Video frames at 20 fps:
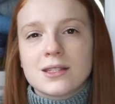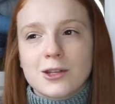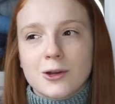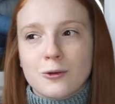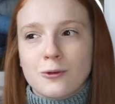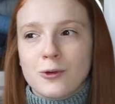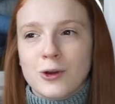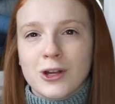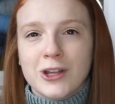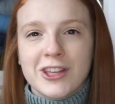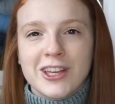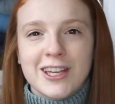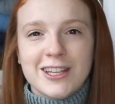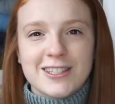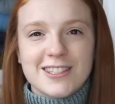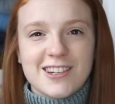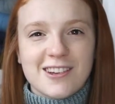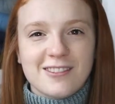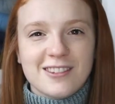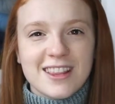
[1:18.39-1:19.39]
There really
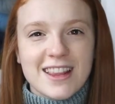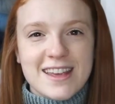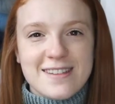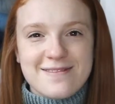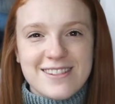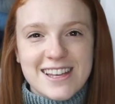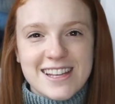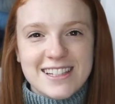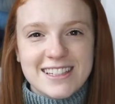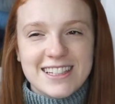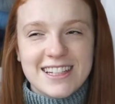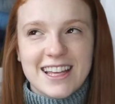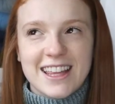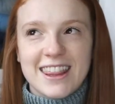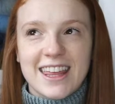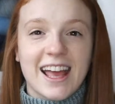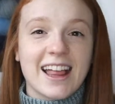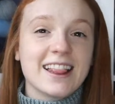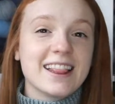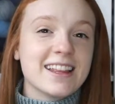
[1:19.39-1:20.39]
is no limit.
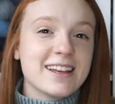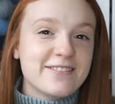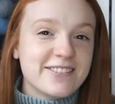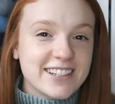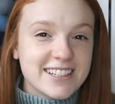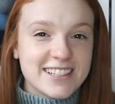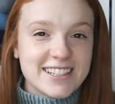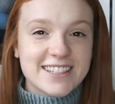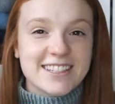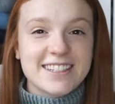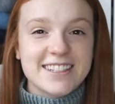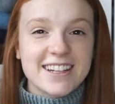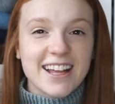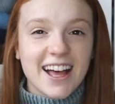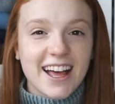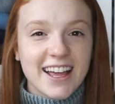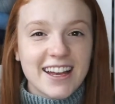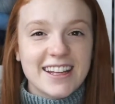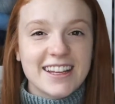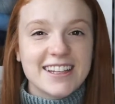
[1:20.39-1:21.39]
That limit does
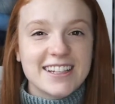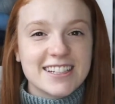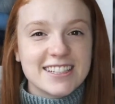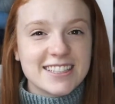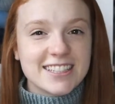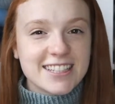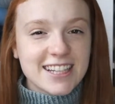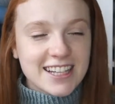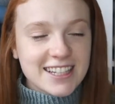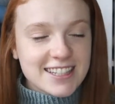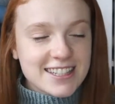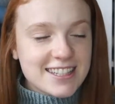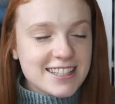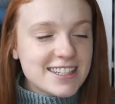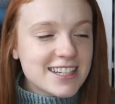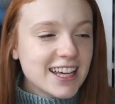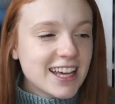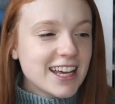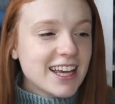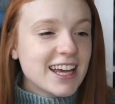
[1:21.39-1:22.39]
not exist.